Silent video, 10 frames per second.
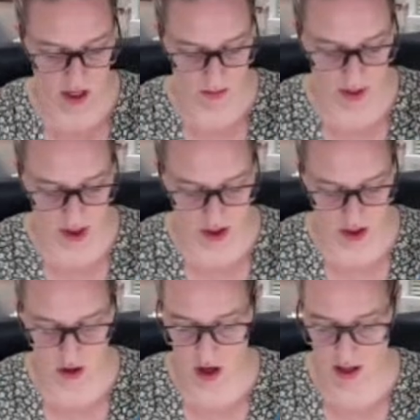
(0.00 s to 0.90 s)
because
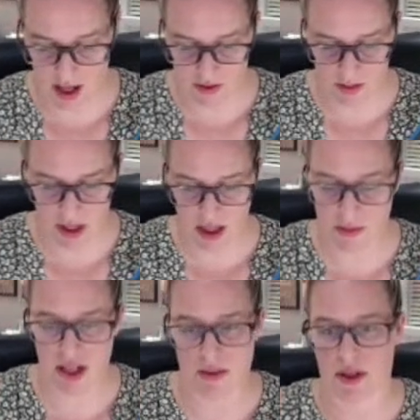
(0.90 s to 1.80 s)
you only have to meet the
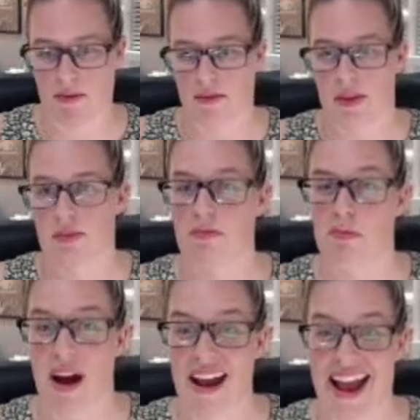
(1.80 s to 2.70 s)
minimums
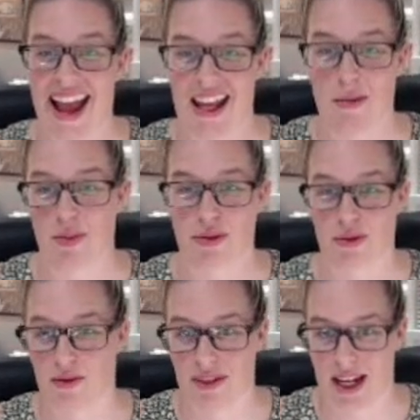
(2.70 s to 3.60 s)
by
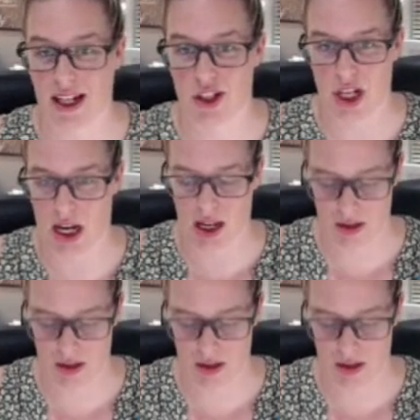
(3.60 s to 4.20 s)
April next year.